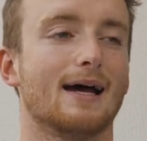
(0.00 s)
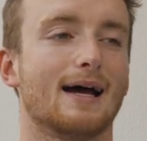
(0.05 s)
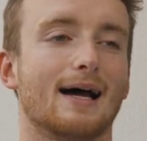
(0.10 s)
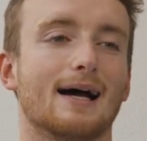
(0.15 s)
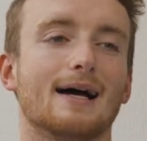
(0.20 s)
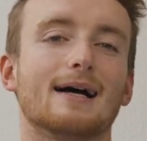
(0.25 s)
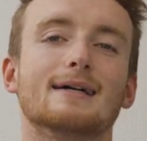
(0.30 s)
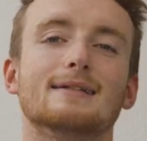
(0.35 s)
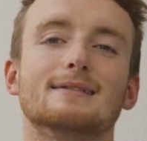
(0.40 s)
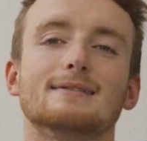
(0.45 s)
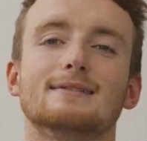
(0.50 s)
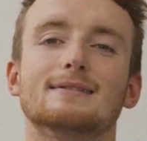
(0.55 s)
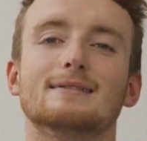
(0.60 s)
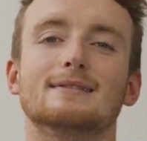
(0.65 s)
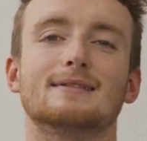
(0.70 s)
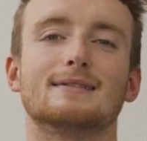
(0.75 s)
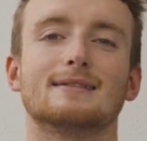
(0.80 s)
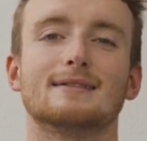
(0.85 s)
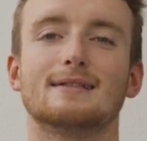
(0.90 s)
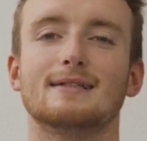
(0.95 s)

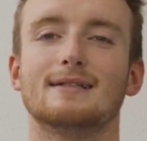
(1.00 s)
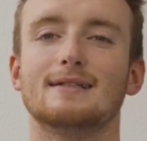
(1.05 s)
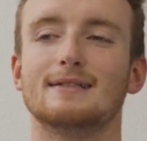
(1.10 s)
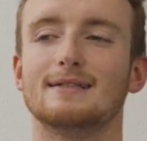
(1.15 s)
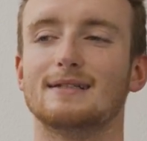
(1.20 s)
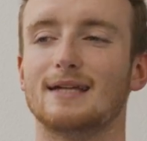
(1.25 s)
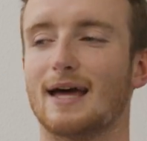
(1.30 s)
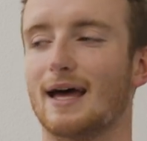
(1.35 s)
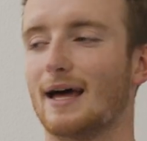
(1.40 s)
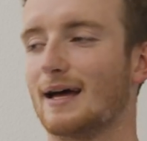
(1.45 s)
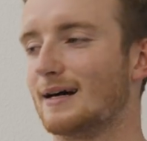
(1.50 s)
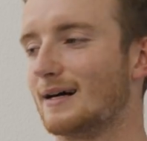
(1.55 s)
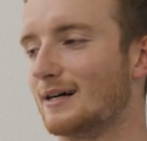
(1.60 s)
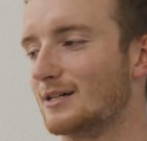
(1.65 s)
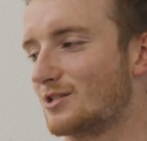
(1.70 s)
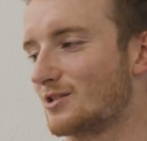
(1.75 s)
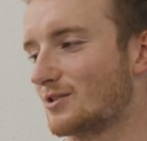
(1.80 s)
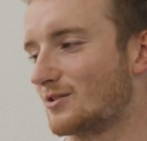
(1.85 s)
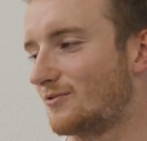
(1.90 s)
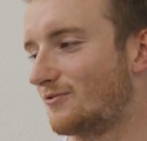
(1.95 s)
And yeah,
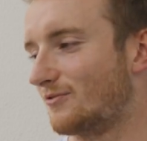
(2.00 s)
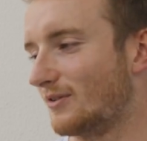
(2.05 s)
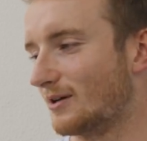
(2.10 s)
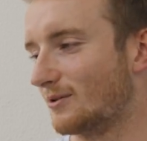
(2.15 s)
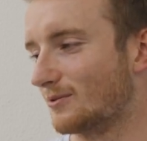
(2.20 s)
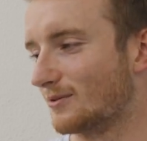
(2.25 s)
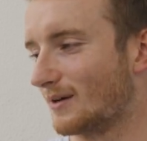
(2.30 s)
I just feel